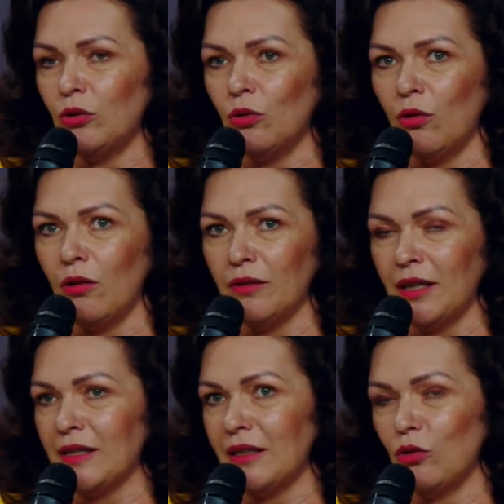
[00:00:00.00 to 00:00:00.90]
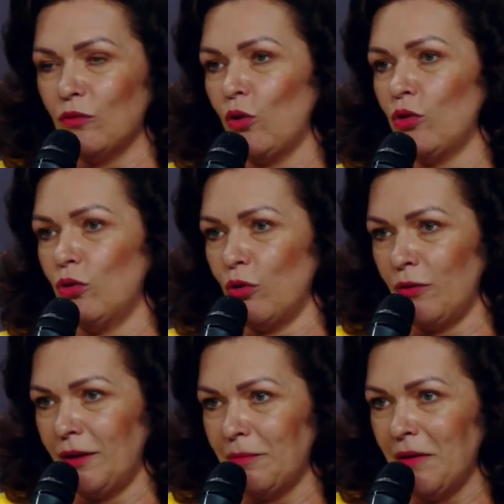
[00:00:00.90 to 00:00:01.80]
and um,
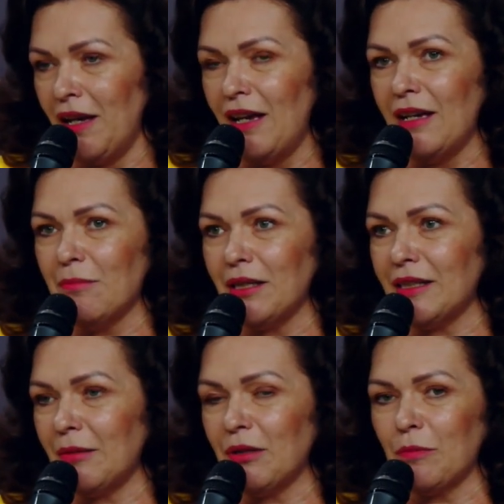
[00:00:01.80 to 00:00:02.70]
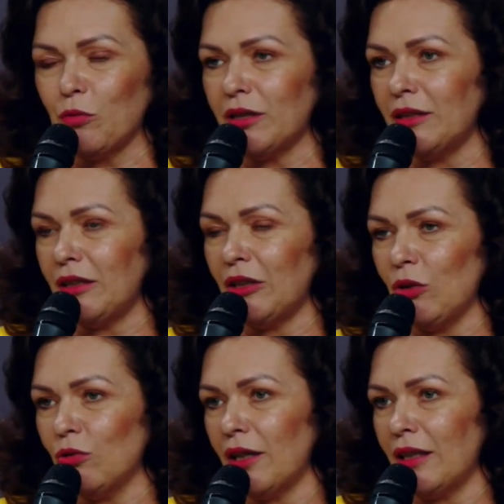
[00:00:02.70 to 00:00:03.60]
they were talking about with his
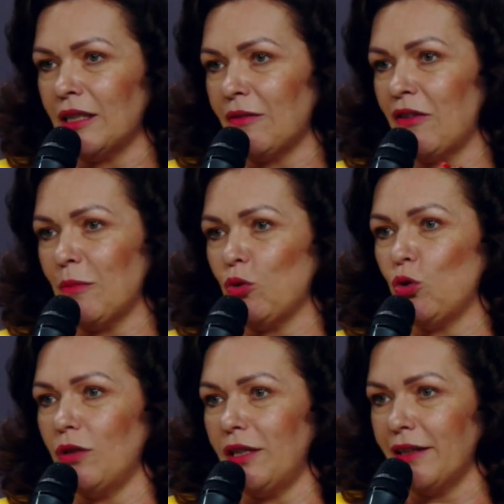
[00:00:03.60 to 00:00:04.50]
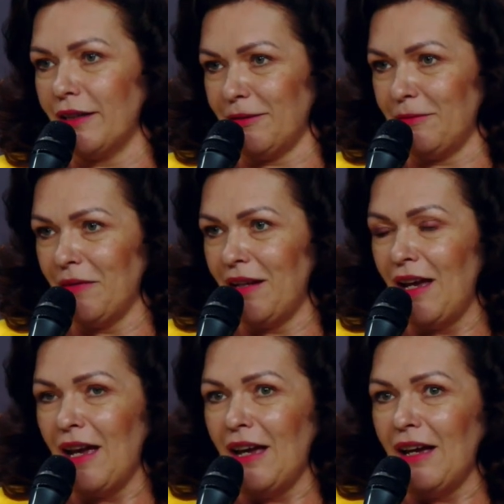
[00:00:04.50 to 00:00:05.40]
friends the personal
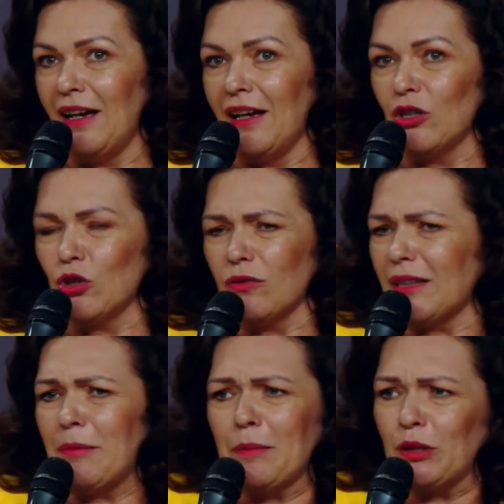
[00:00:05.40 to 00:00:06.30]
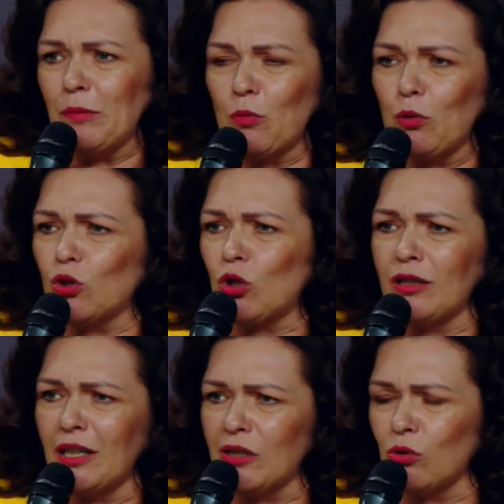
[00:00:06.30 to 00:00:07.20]
responsibility for their
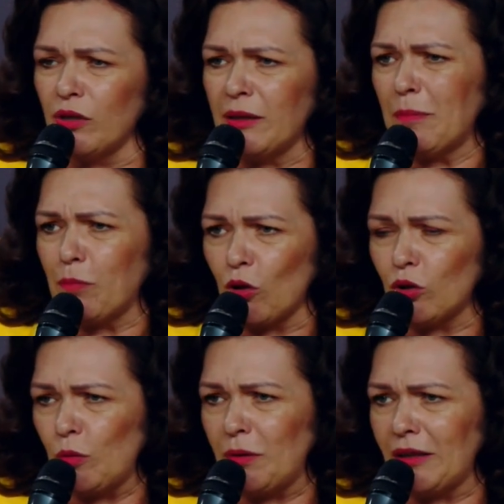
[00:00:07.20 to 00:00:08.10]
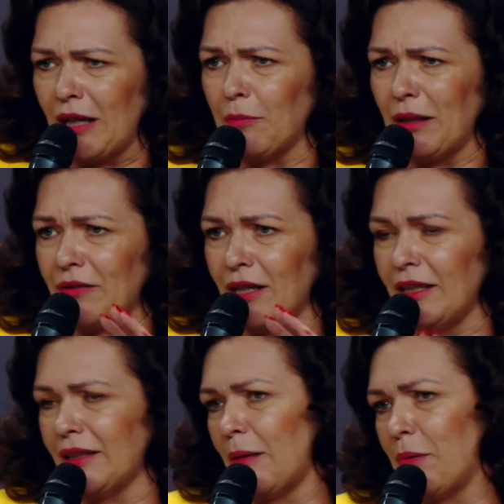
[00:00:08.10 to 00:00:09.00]
health. We started an
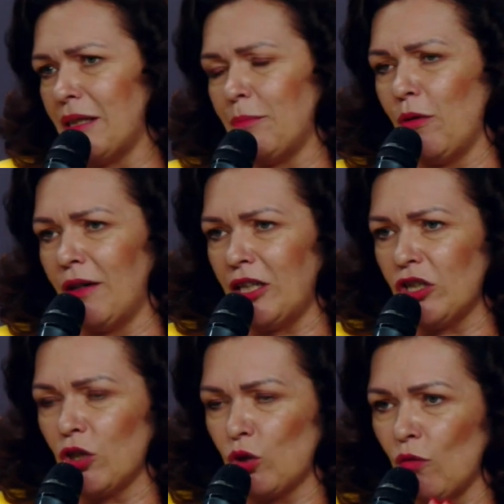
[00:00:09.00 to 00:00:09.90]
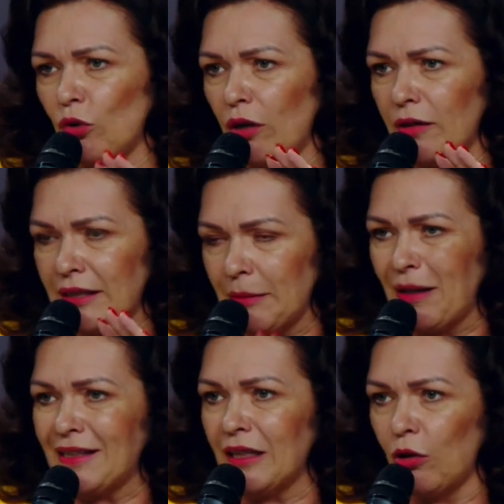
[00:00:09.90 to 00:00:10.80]
initiative which is called
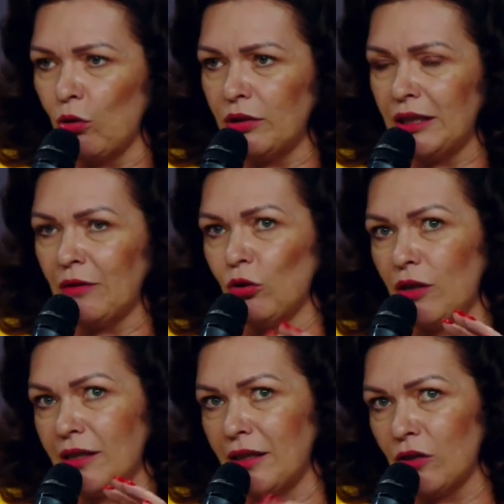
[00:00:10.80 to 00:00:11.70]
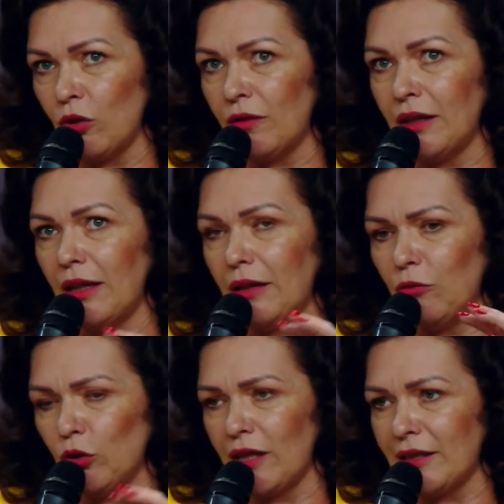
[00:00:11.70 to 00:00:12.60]
Hear Your Doctor.
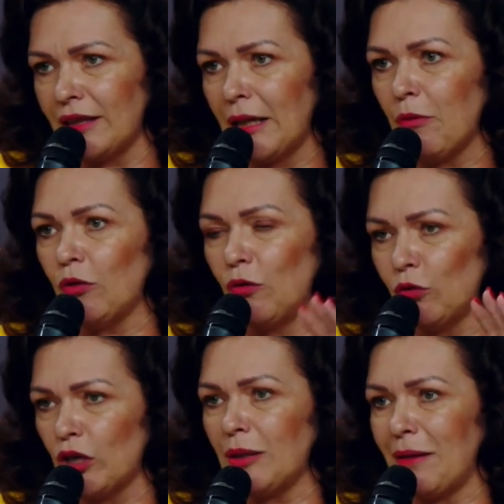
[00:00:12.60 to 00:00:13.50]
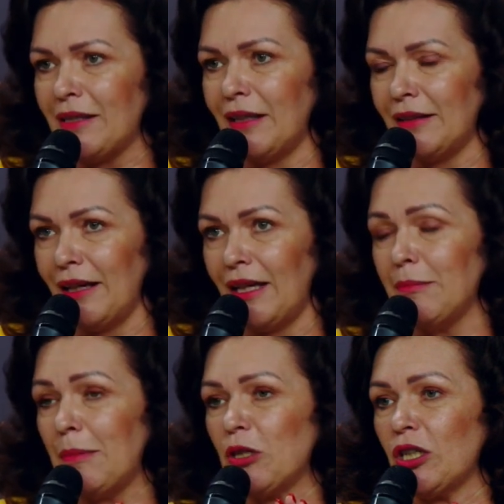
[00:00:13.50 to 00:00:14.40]
That was just an initiative. We
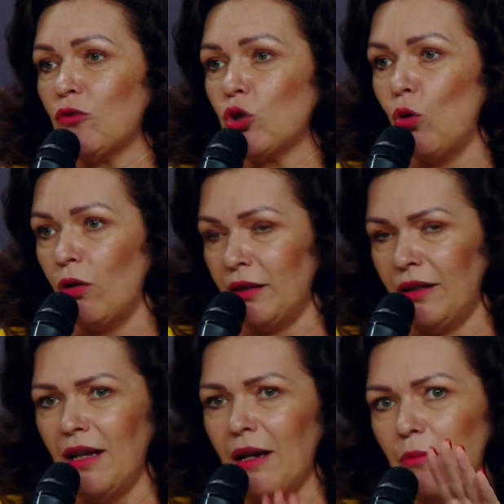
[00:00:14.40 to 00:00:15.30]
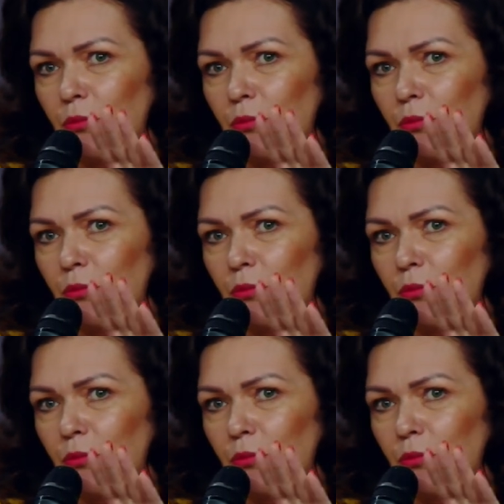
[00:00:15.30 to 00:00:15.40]
thought that um,